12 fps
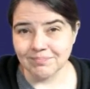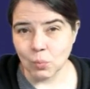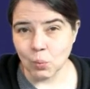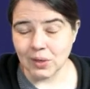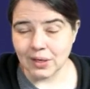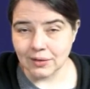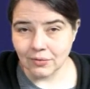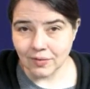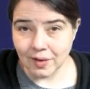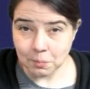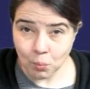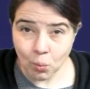We need to
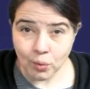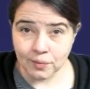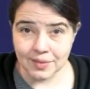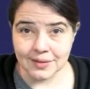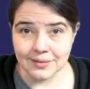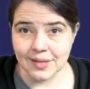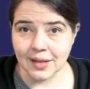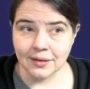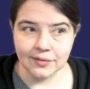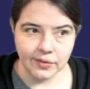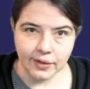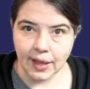find more of these
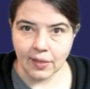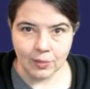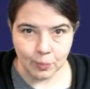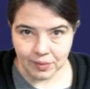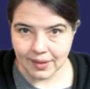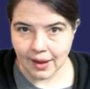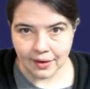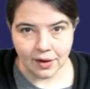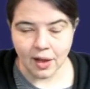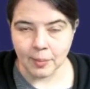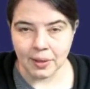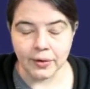things, look at them with the
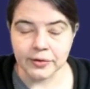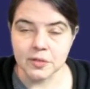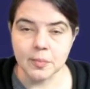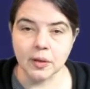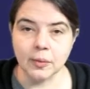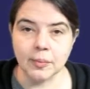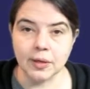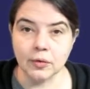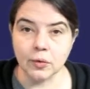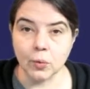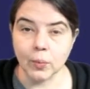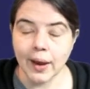Atacama Large
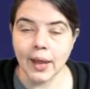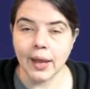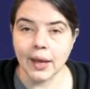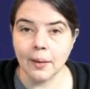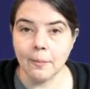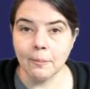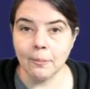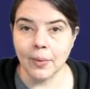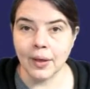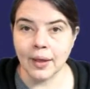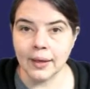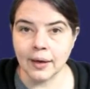Millimeter Array,
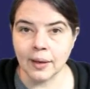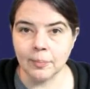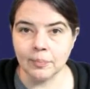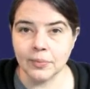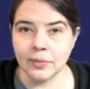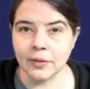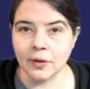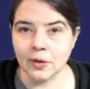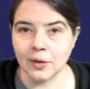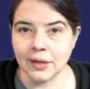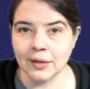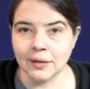but um,
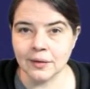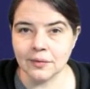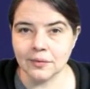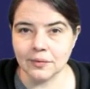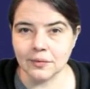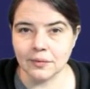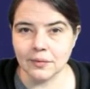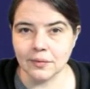there is